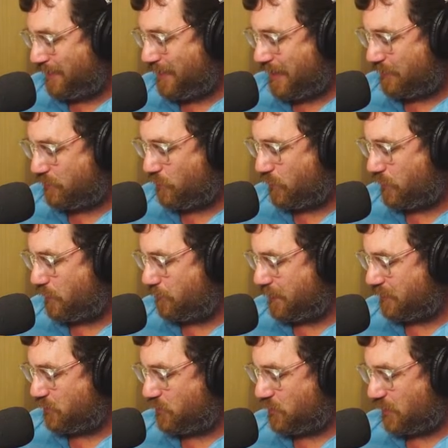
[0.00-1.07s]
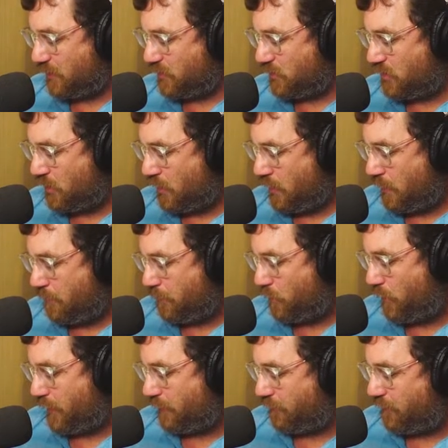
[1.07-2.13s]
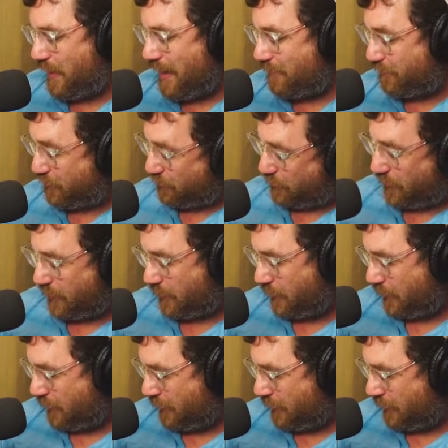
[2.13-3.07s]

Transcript: that is going to be 6.53.